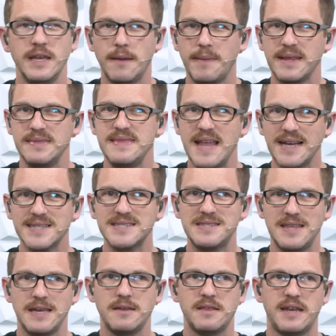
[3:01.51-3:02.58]
Now, my next
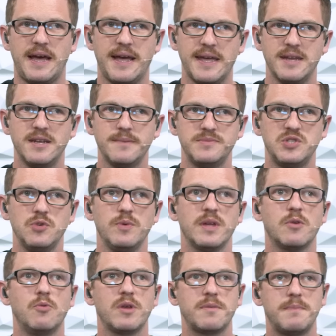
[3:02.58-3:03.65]
thing that I end up
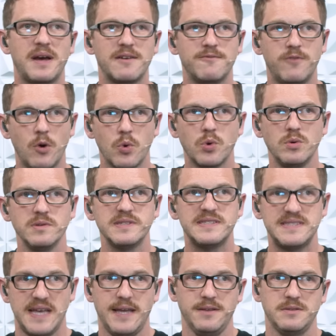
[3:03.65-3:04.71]
doing with my vocal
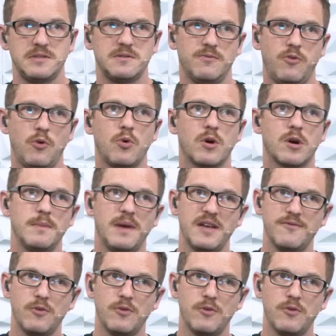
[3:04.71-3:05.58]
sends for my